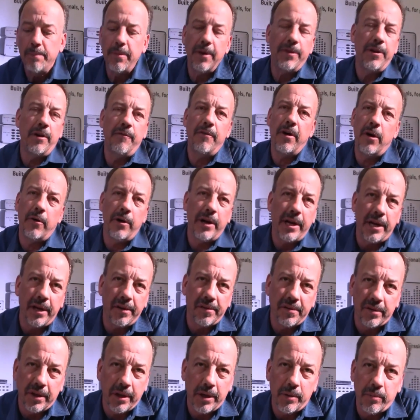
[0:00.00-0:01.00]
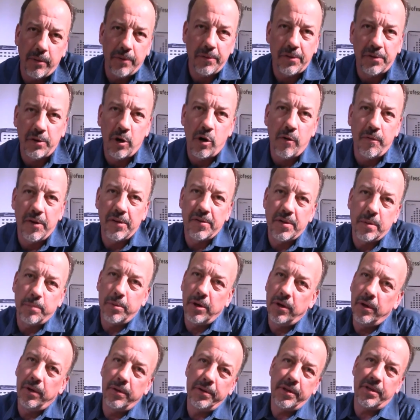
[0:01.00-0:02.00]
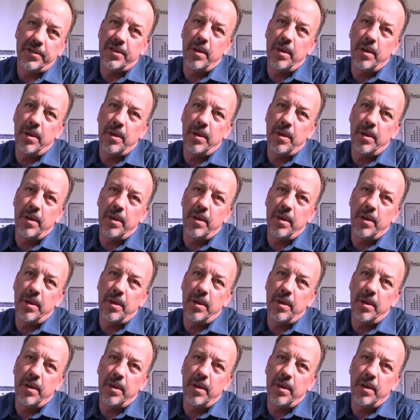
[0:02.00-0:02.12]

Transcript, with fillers: but they're very easily serviceable.